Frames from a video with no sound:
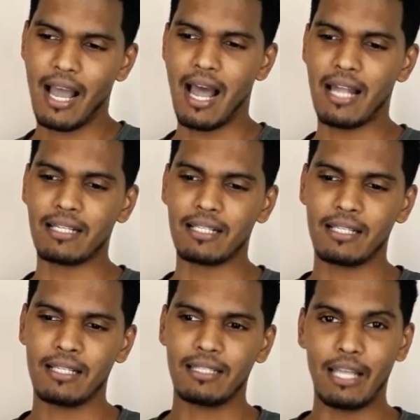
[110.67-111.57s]
and
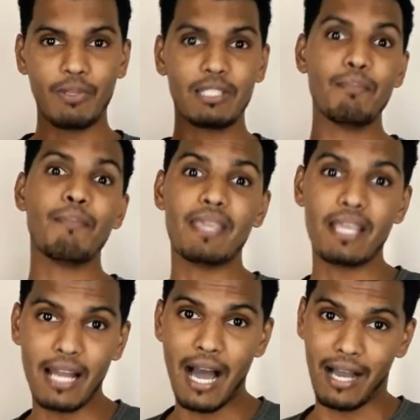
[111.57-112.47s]
that was the
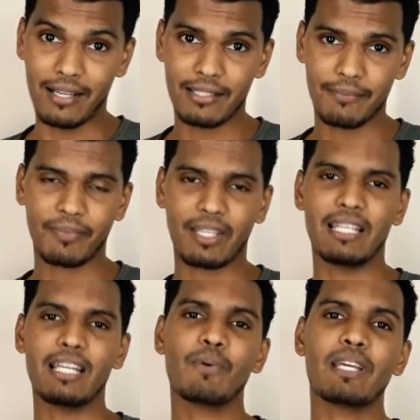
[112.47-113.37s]
main act,
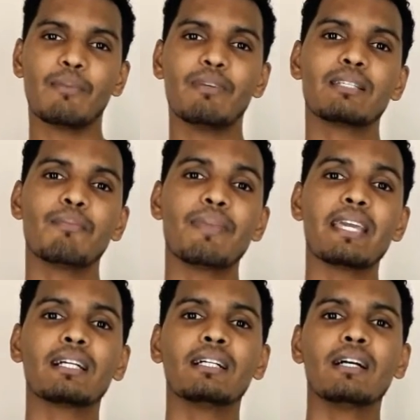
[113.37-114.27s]
and then they were able to make